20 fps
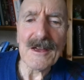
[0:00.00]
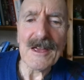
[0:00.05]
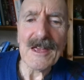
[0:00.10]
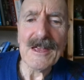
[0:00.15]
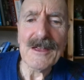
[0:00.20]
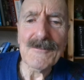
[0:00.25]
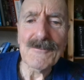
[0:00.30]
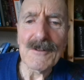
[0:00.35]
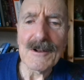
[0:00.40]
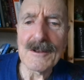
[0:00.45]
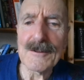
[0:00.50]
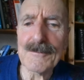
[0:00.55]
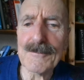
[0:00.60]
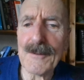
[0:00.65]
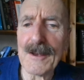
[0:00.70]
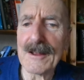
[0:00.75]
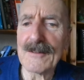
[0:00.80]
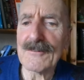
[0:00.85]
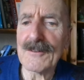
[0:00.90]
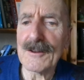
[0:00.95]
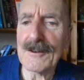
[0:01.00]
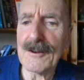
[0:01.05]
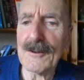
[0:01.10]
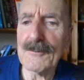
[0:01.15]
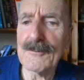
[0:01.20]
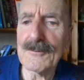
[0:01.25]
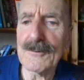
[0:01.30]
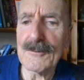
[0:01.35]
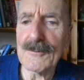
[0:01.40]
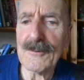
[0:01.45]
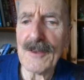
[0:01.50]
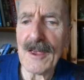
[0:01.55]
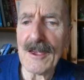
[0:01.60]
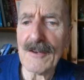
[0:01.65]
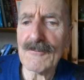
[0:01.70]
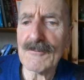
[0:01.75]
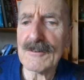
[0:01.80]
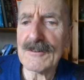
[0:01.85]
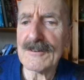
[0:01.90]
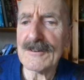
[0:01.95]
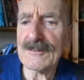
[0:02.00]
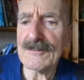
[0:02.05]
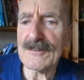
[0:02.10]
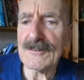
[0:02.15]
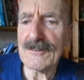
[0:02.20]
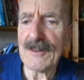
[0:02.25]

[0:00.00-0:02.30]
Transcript: evil affecting those whose heritage